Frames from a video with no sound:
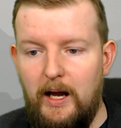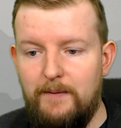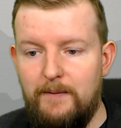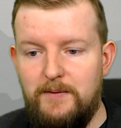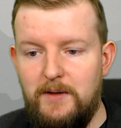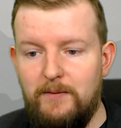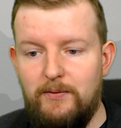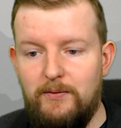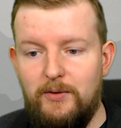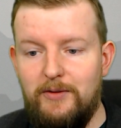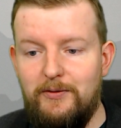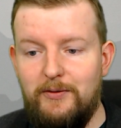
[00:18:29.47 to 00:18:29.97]

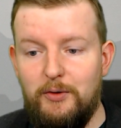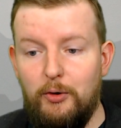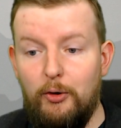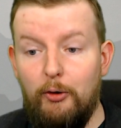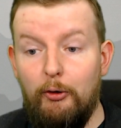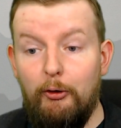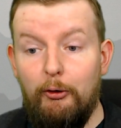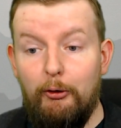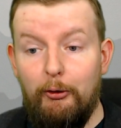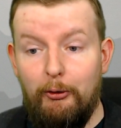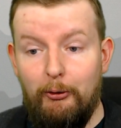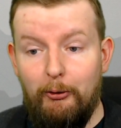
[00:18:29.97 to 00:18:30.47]
I've never even
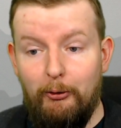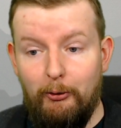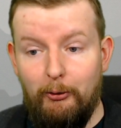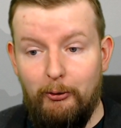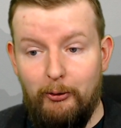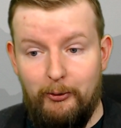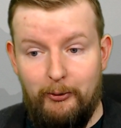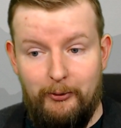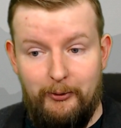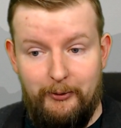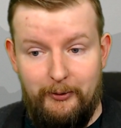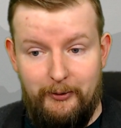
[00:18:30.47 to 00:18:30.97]

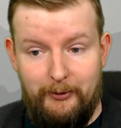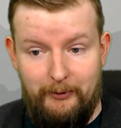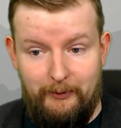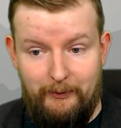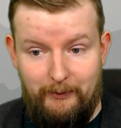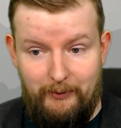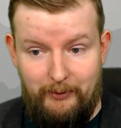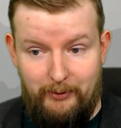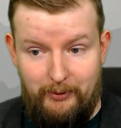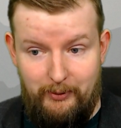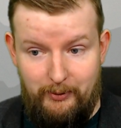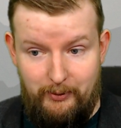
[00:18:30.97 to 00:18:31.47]
heard
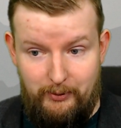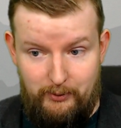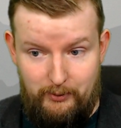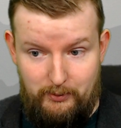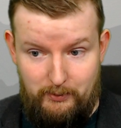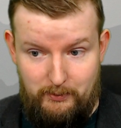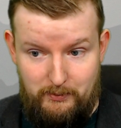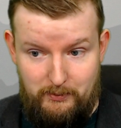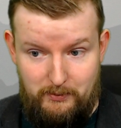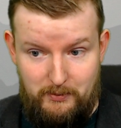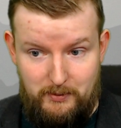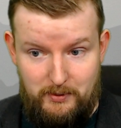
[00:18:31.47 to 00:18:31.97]
of
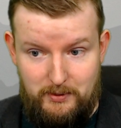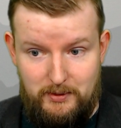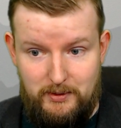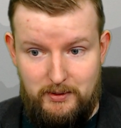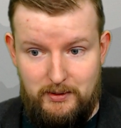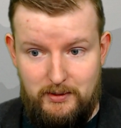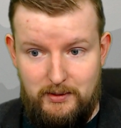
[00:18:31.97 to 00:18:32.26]
them.